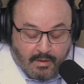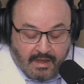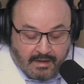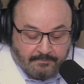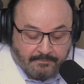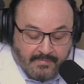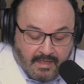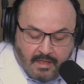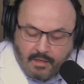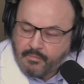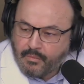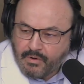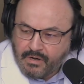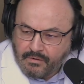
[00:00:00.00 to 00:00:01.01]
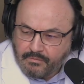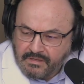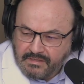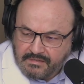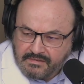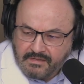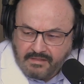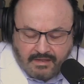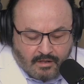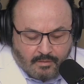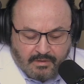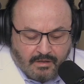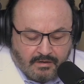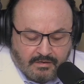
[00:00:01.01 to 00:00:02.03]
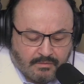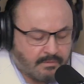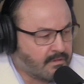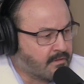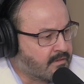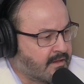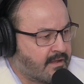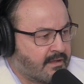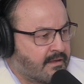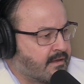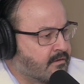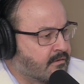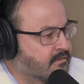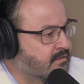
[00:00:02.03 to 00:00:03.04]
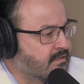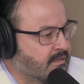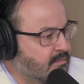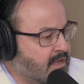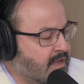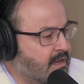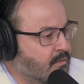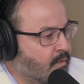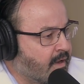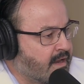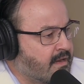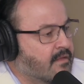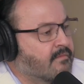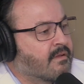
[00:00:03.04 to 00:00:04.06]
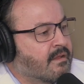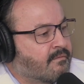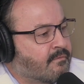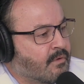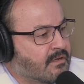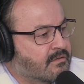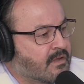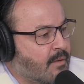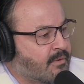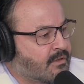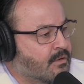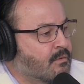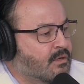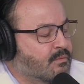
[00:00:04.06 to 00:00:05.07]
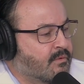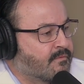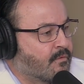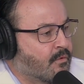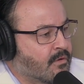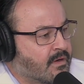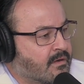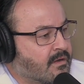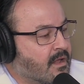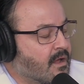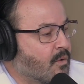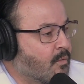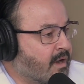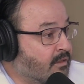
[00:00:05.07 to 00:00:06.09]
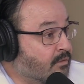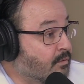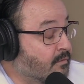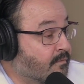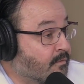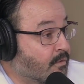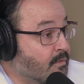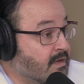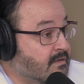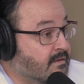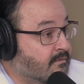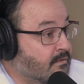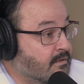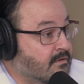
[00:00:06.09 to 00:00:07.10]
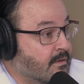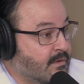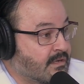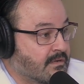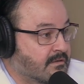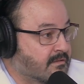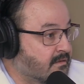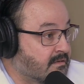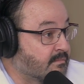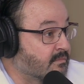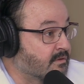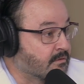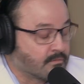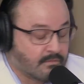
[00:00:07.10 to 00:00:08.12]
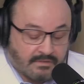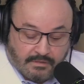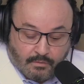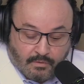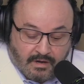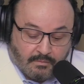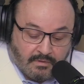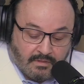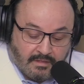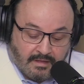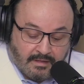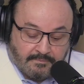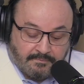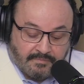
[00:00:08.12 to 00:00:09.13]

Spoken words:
back. But we don't really see that. I'll be honest with you, that I don't see them gain weight. Even if we stop at 2 weeks before and wait 3 to 4 weeks after the tummy tuck, they seem to do really great with it.